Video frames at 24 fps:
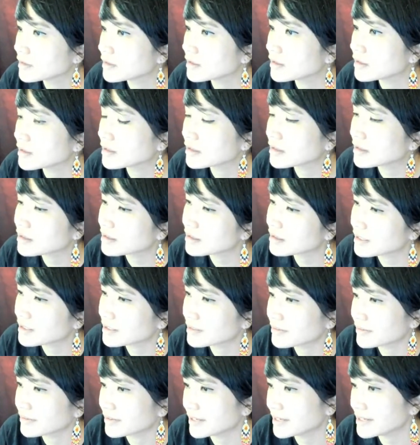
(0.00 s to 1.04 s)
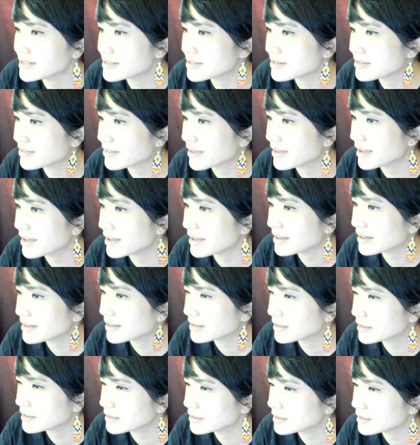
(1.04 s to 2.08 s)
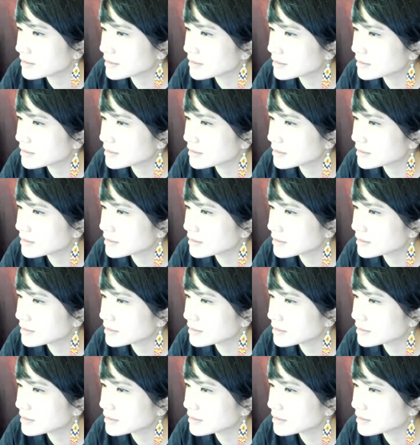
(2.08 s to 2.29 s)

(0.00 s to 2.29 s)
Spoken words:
Kind of already answered that.